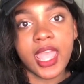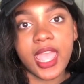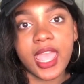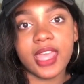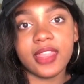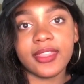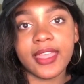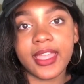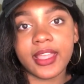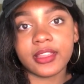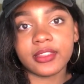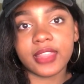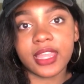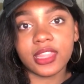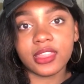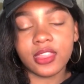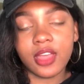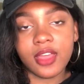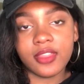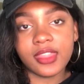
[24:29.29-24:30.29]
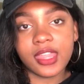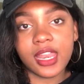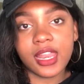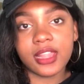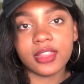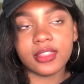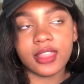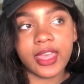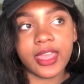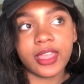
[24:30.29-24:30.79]
And like, they thought
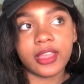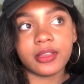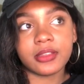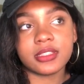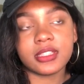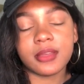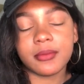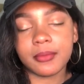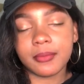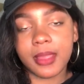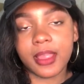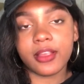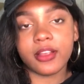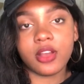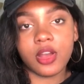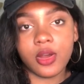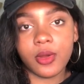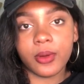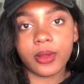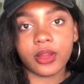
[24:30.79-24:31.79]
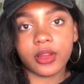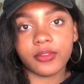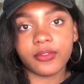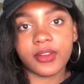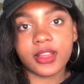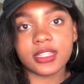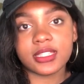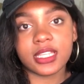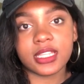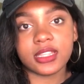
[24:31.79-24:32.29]
that, like, some of my coworker friends,